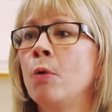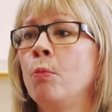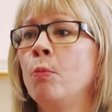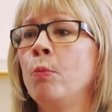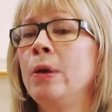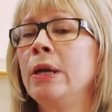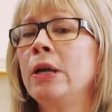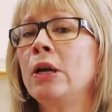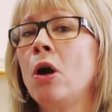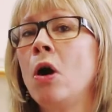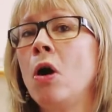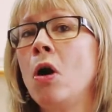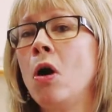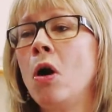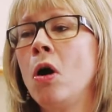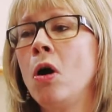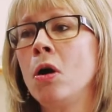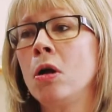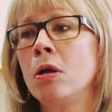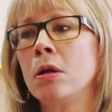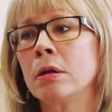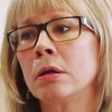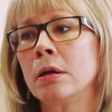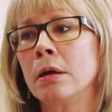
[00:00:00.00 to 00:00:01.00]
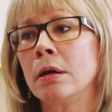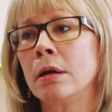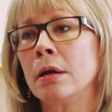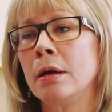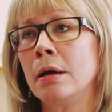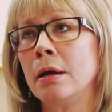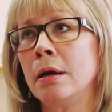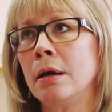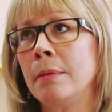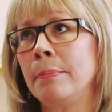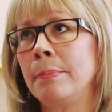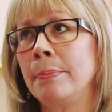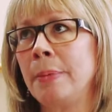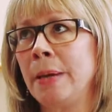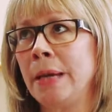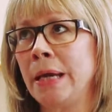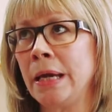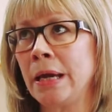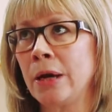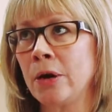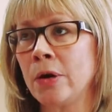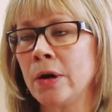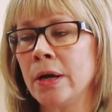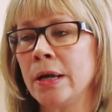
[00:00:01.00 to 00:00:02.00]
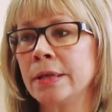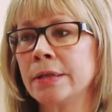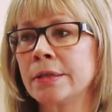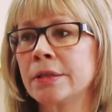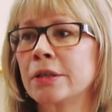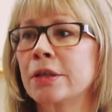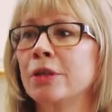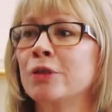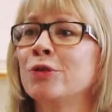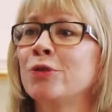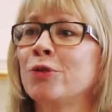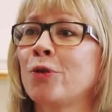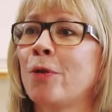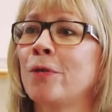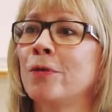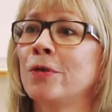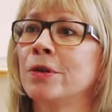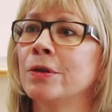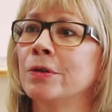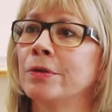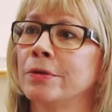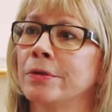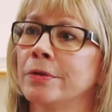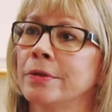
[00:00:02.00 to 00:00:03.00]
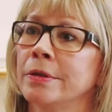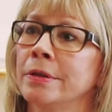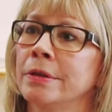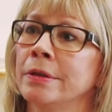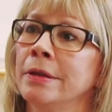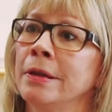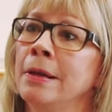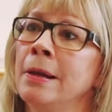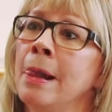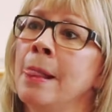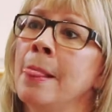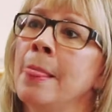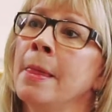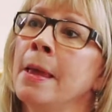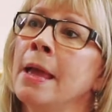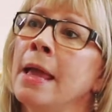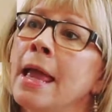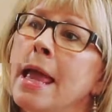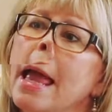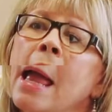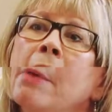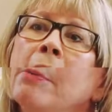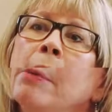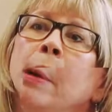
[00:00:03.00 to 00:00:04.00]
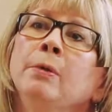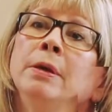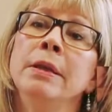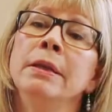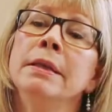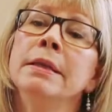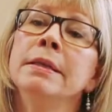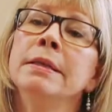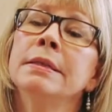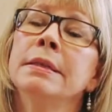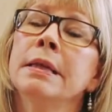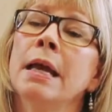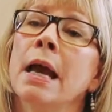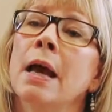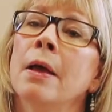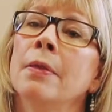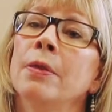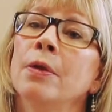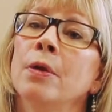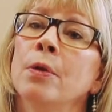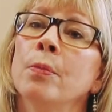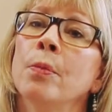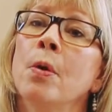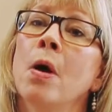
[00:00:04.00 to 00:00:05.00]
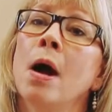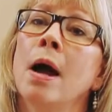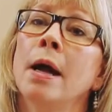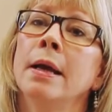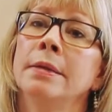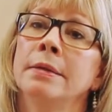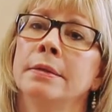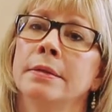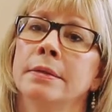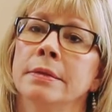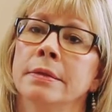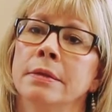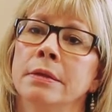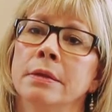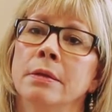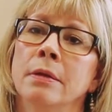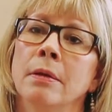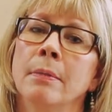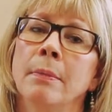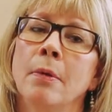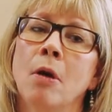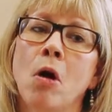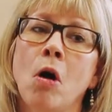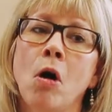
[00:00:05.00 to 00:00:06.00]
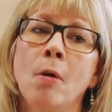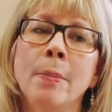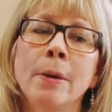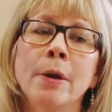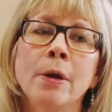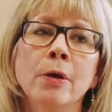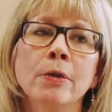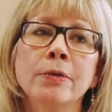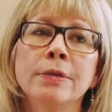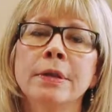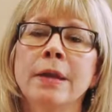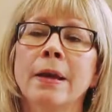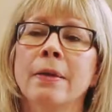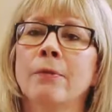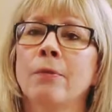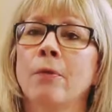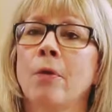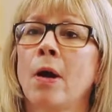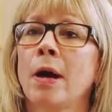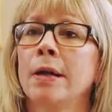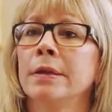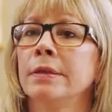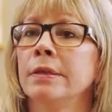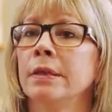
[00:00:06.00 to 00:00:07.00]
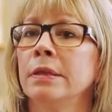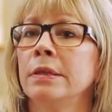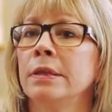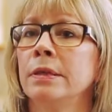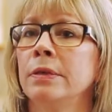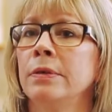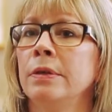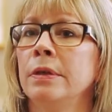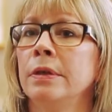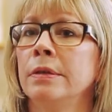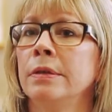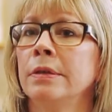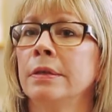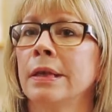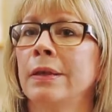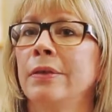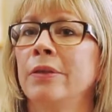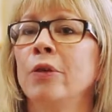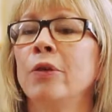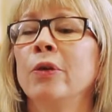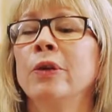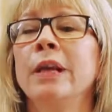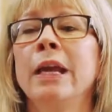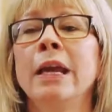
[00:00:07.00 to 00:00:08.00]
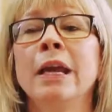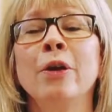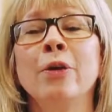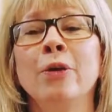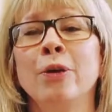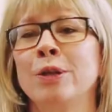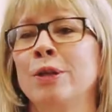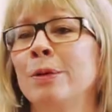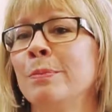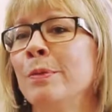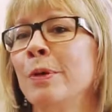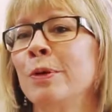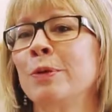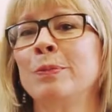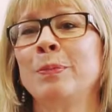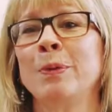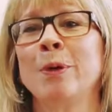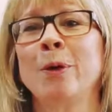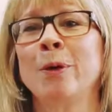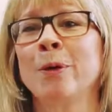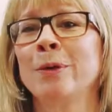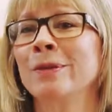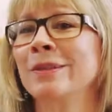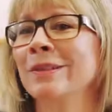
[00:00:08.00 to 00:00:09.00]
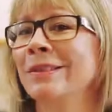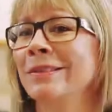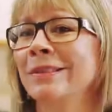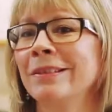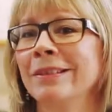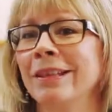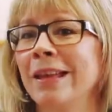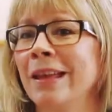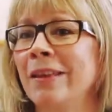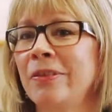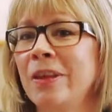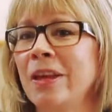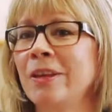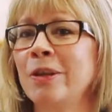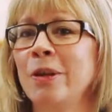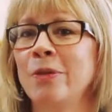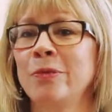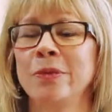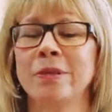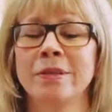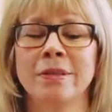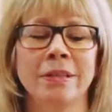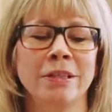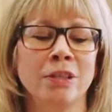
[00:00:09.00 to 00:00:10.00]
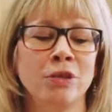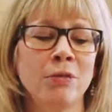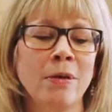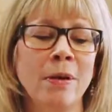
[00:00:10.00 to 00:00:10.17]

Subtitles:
We call parents conservators, and we list out their rights. All parents have rights and duties, and they're inherent to most parents. They know these things.